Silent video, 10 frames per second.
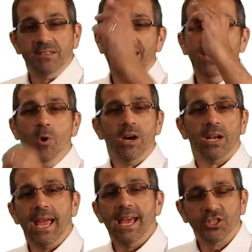Day
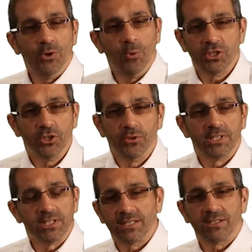one, I asked you what you're
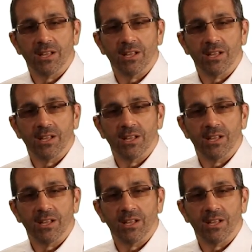doing at 6